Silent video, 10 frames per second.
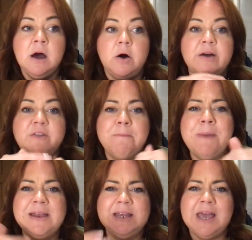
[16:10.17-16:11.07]
oh, I have to
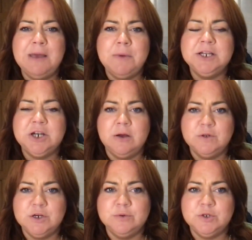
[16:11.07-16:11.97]
medicate my child
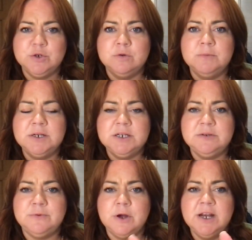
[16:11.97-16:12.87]
to go to school Monday to
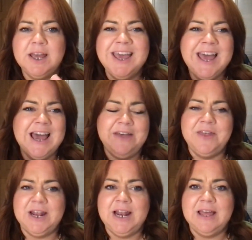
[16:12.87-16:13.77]
Friday, and
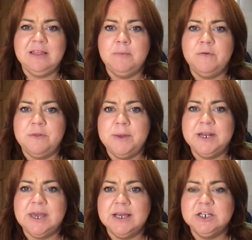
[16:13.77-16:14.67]
then I let them off the
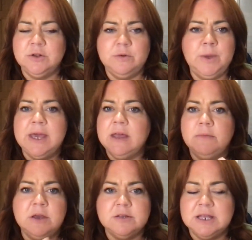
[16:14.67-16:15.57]
medication on the weekend
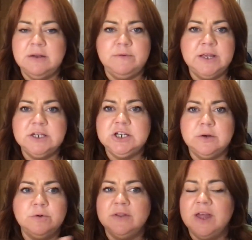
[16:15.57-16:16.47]
because they're lovely and
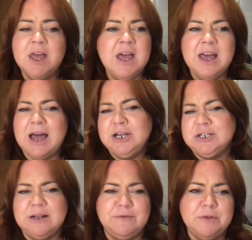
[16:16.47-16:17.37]
chilled and I
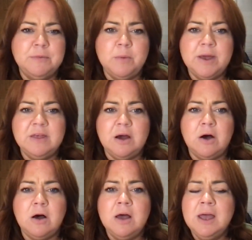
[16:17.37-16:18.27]
just love them the way they
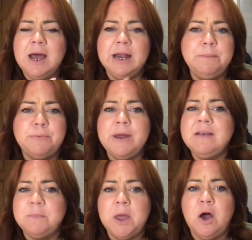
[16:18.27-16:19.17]
are. And it
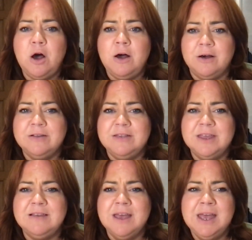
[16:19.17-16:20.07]
breaks my heart
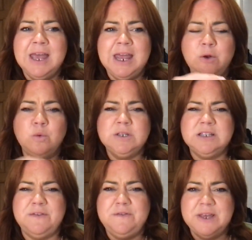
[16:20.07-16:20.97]
that in order
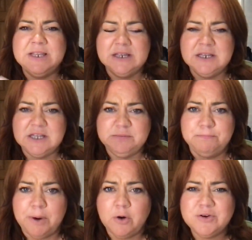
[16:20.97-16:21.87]
to fit into this
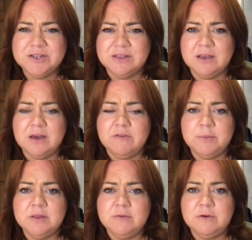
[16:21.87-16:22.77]
box that the
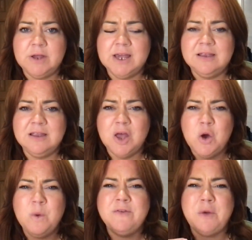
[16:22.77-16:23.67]
government have created,
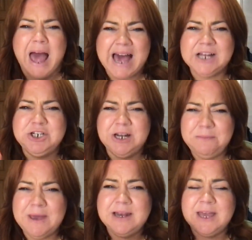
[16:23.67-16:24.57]
we have to actually
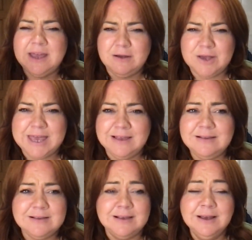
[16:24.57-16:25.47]
medicate our
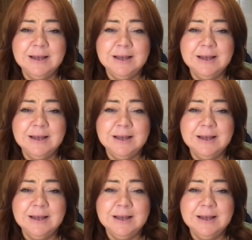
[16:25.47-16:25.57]
kids.